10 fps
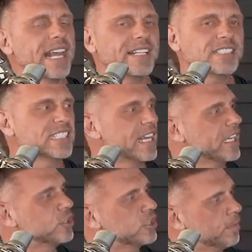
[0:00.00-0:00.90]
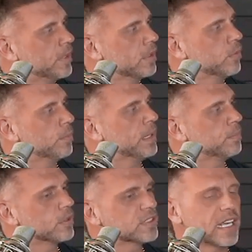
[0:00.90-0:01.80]
at that stage, typically what
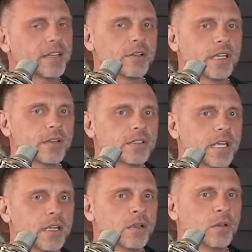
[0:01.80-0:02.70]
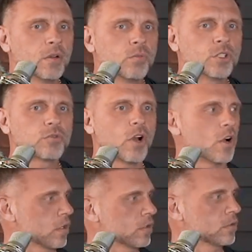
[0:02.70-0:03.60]
people will say, they'll either say, what's
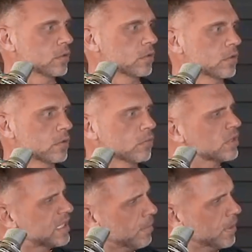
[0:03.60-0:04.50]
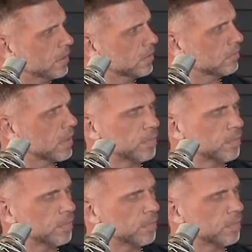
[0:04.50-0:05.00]
wrong? What's happening?